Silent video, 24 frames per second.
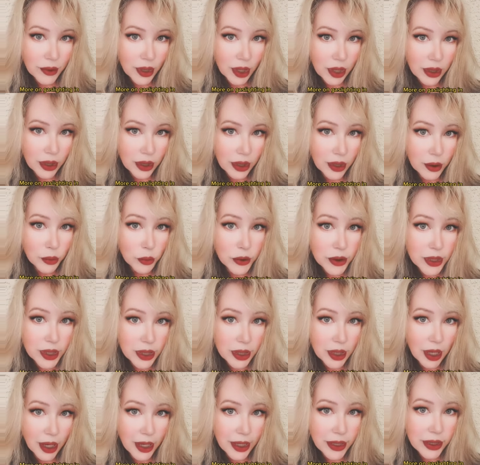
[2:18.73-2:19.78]
It was
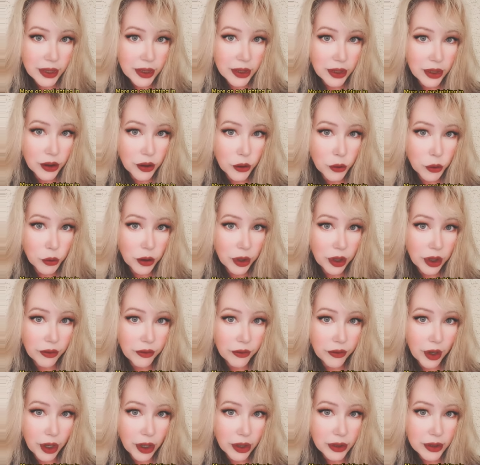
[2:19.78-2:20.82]
not your
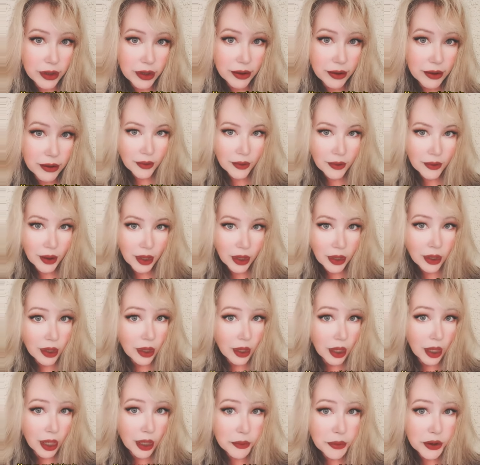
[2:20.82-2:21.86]
fault.
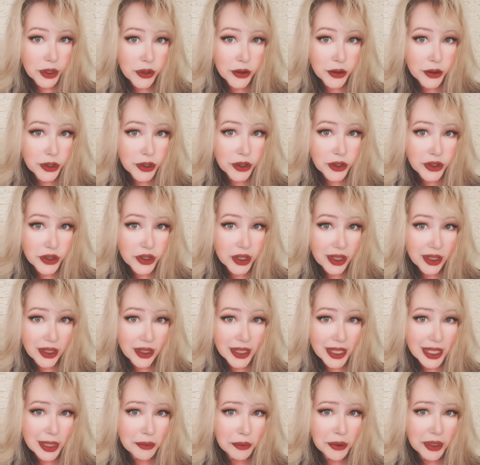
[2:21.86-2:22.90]
Abusers
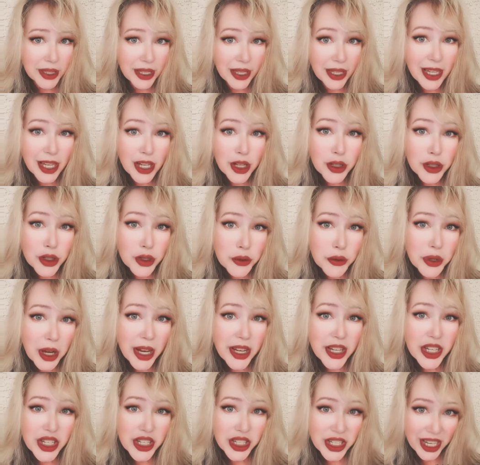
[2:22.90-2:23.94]
simply do not
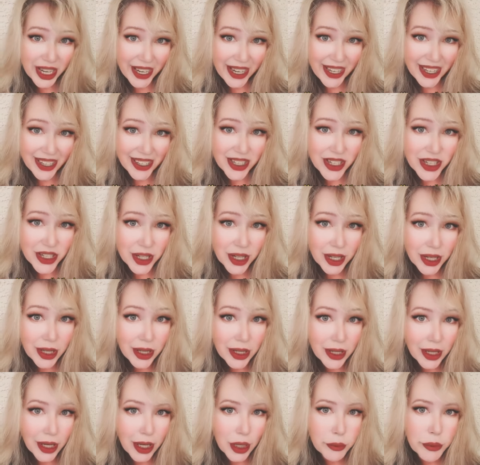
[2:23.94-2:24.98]
change
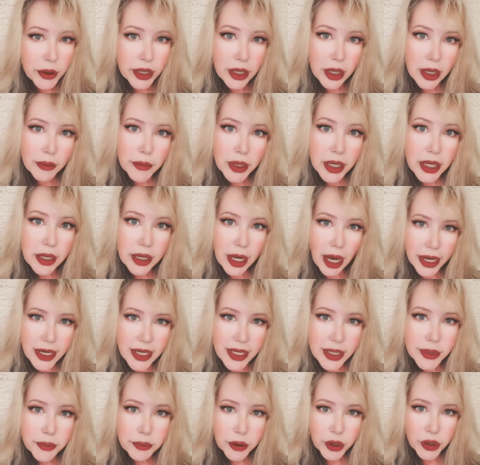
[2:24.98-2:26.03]
and become a nice
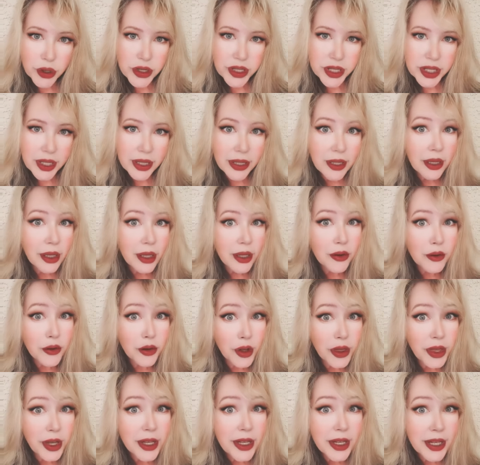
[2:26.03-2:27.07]
person for
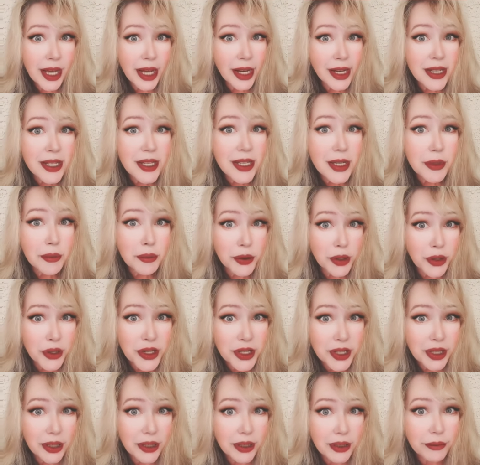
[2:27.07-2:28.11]
the next
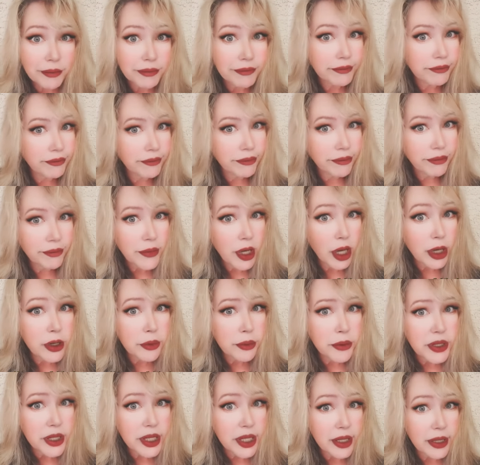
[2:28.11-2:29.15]
person.
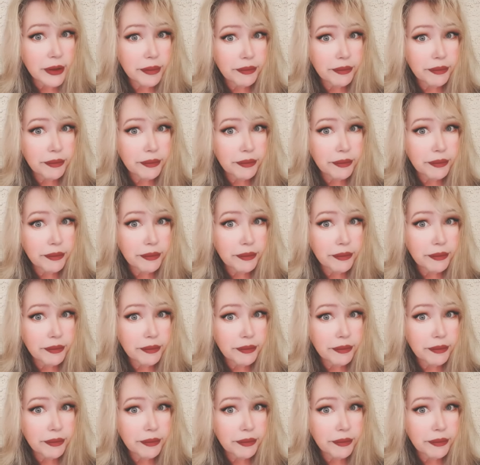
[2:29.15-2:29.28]
100%.